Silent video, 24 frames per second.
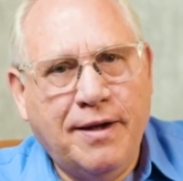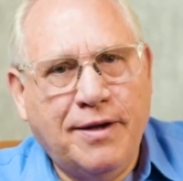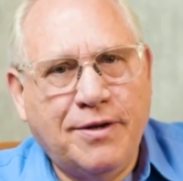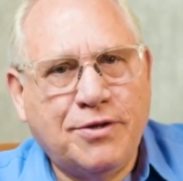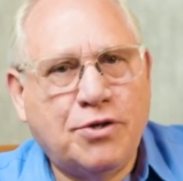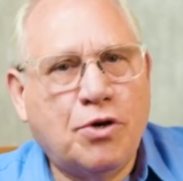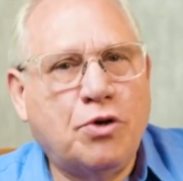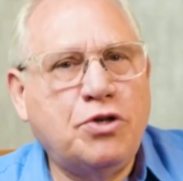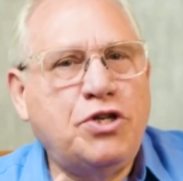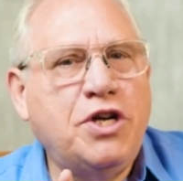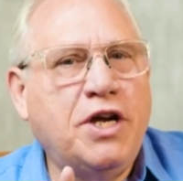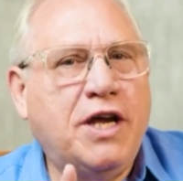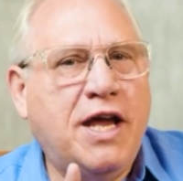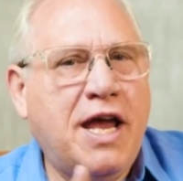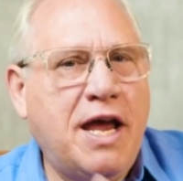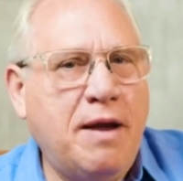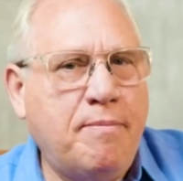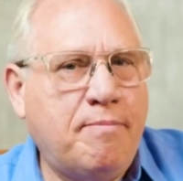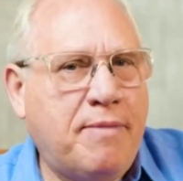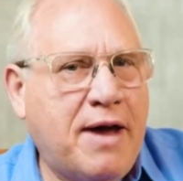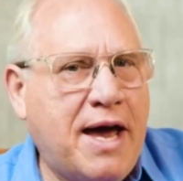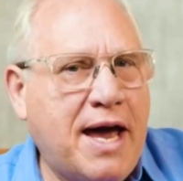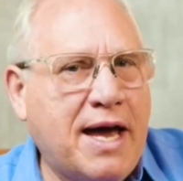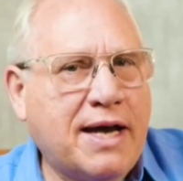So she
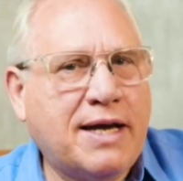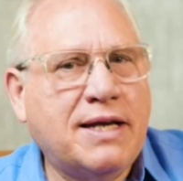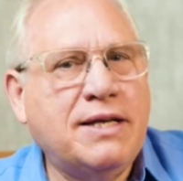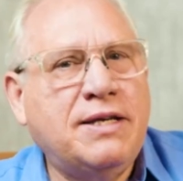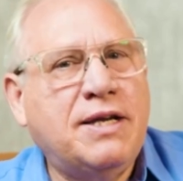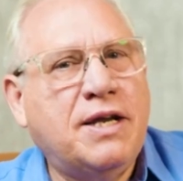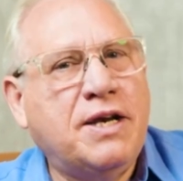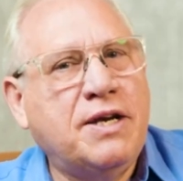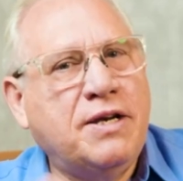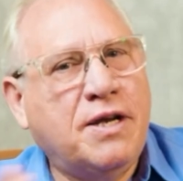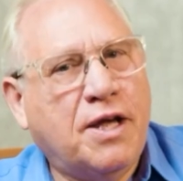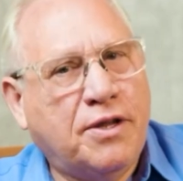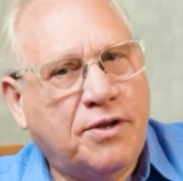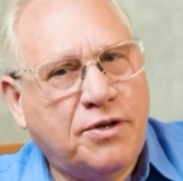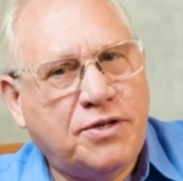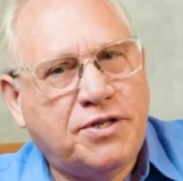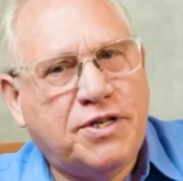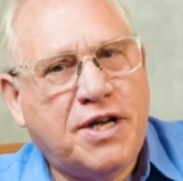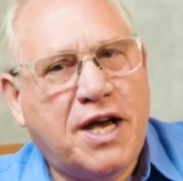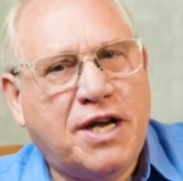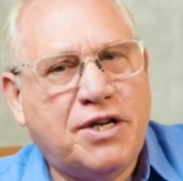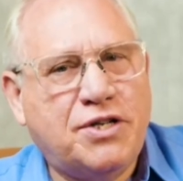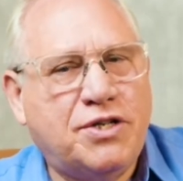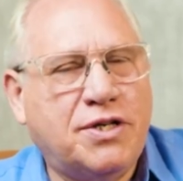came back and did another
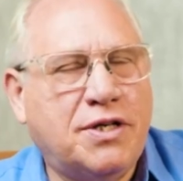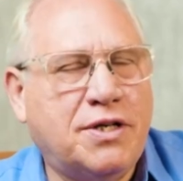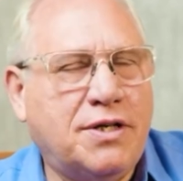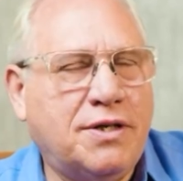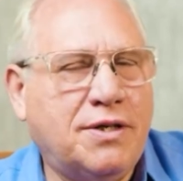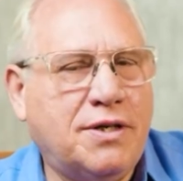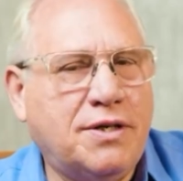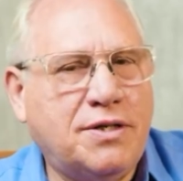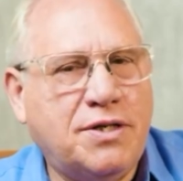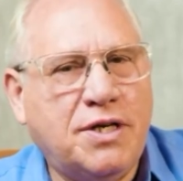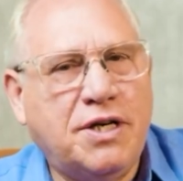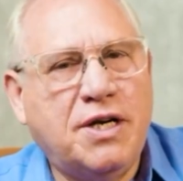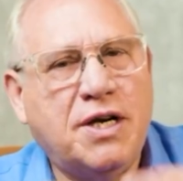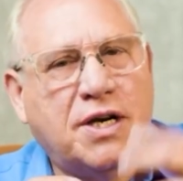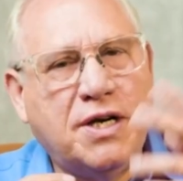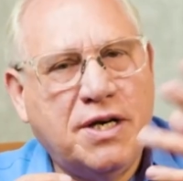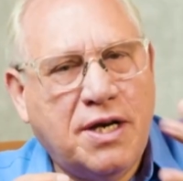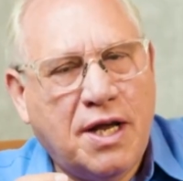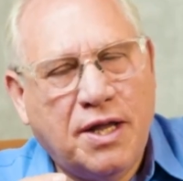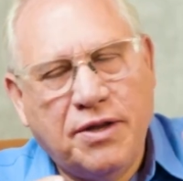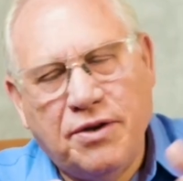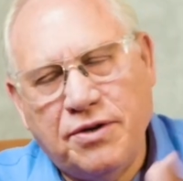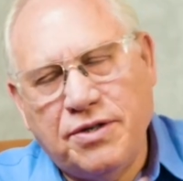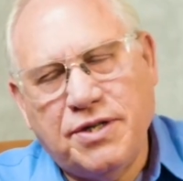session, and she did
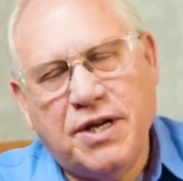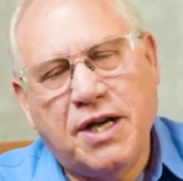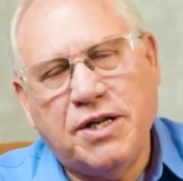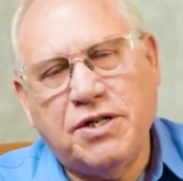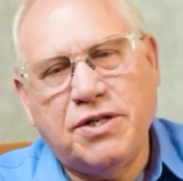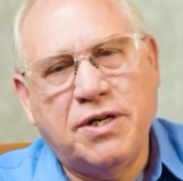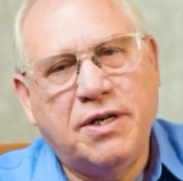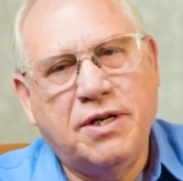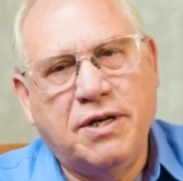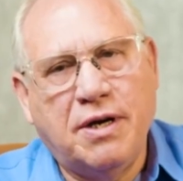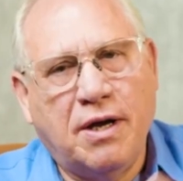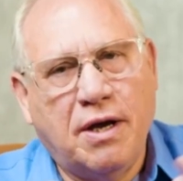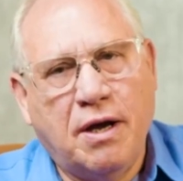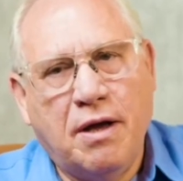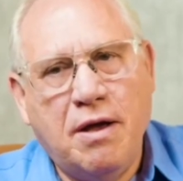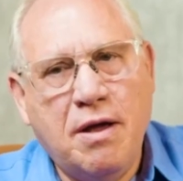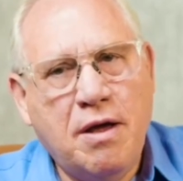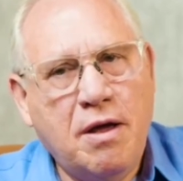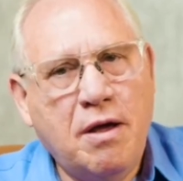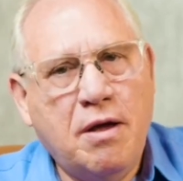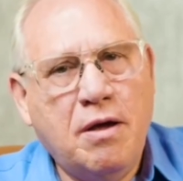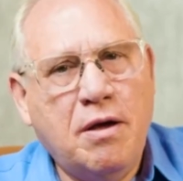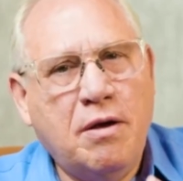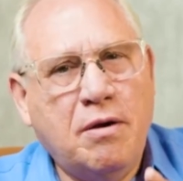another session.
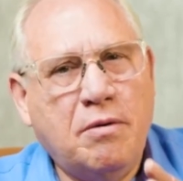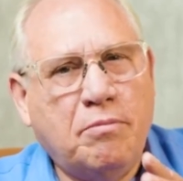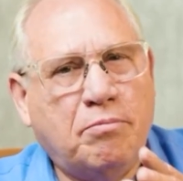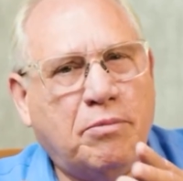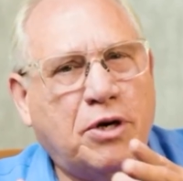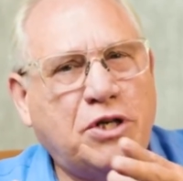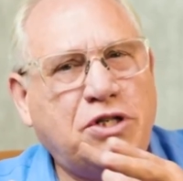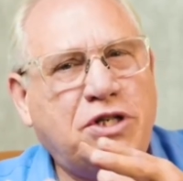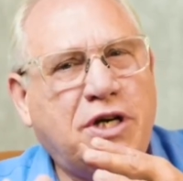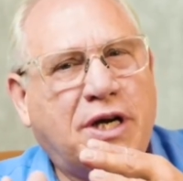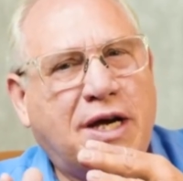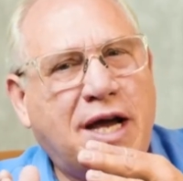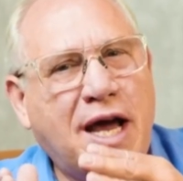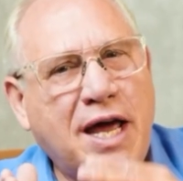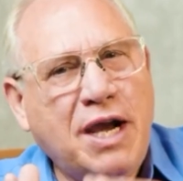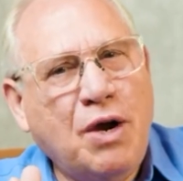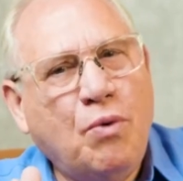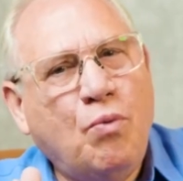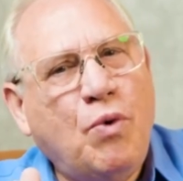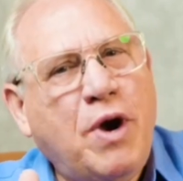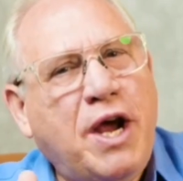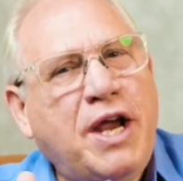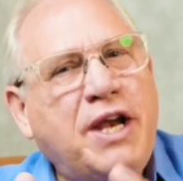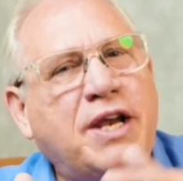But she kind
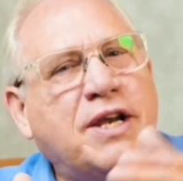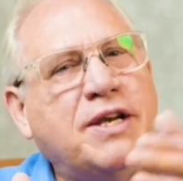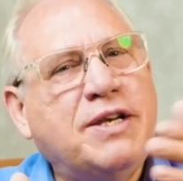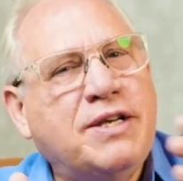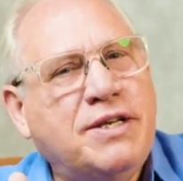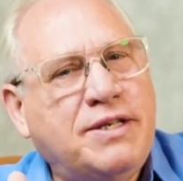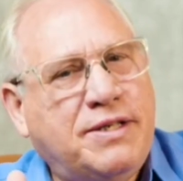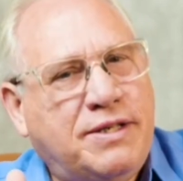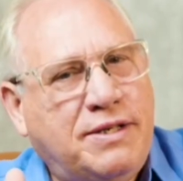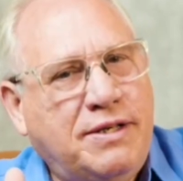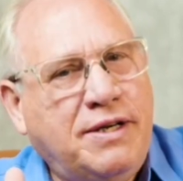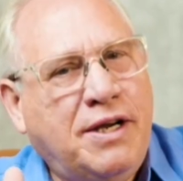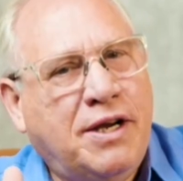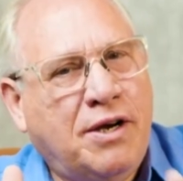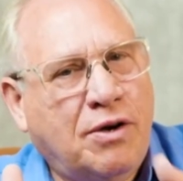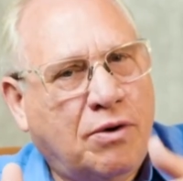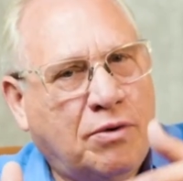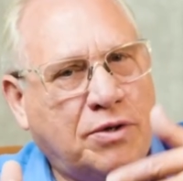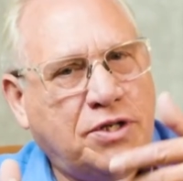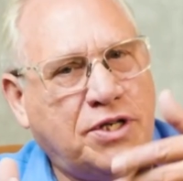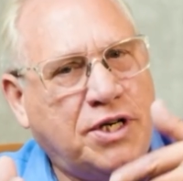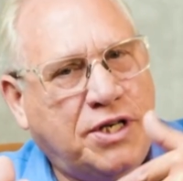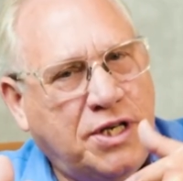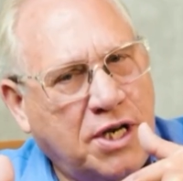of waited,
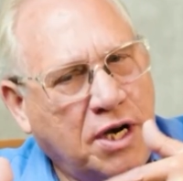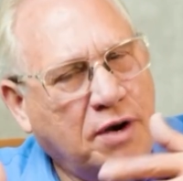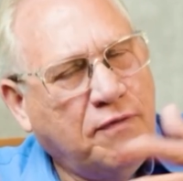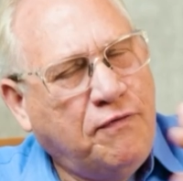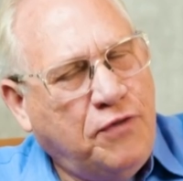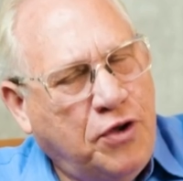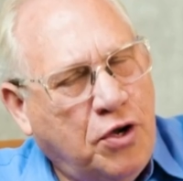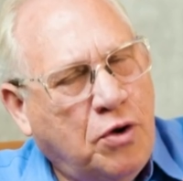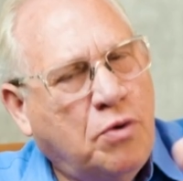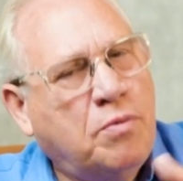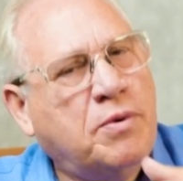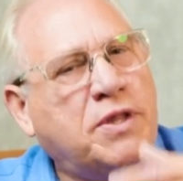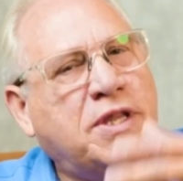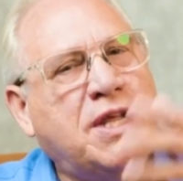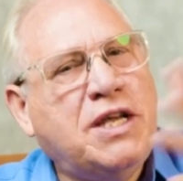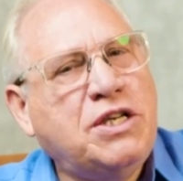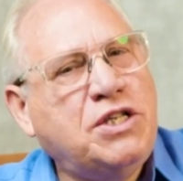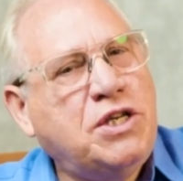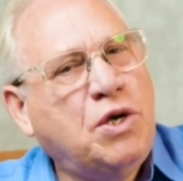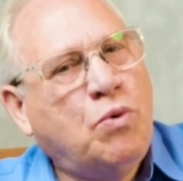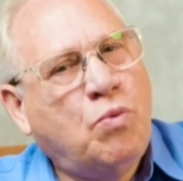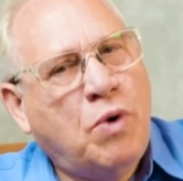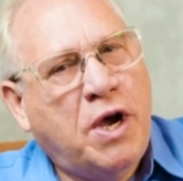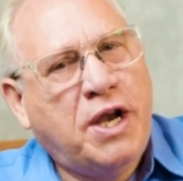and she did a few, and then
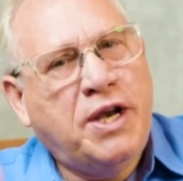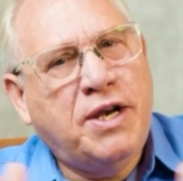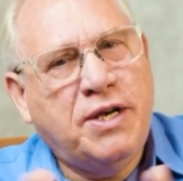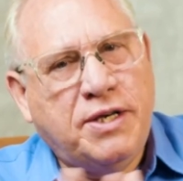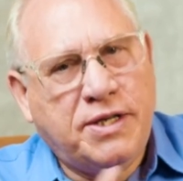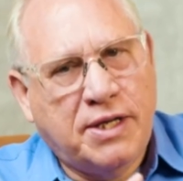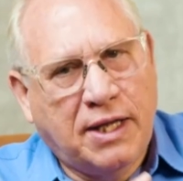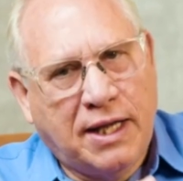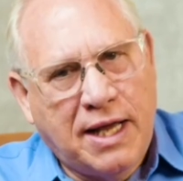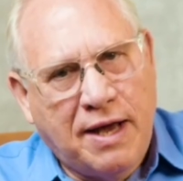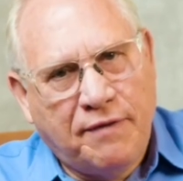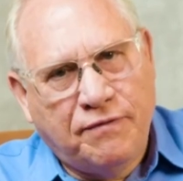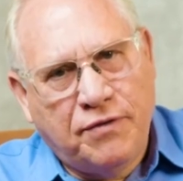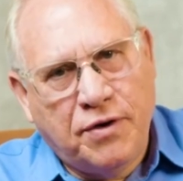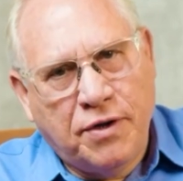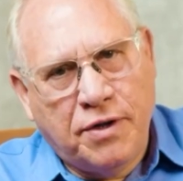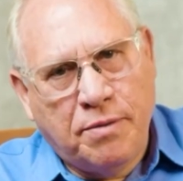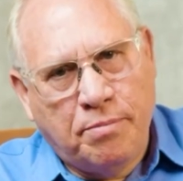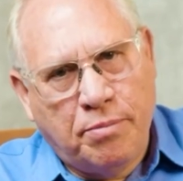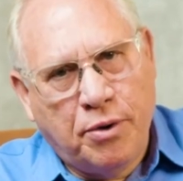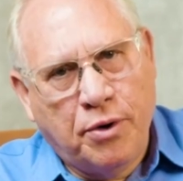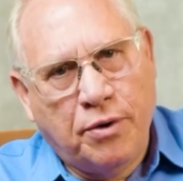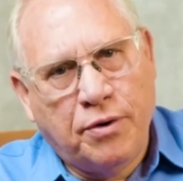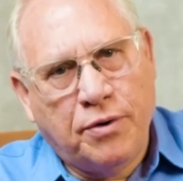she waited until after
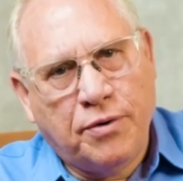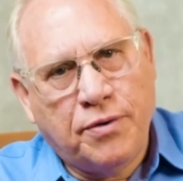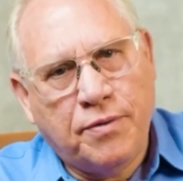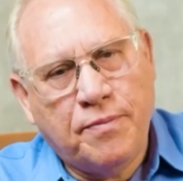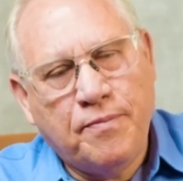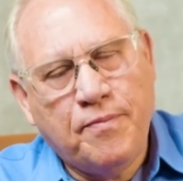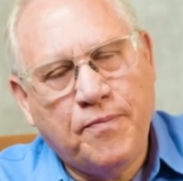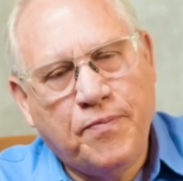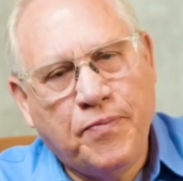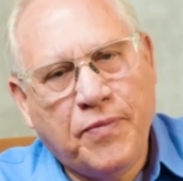the birth.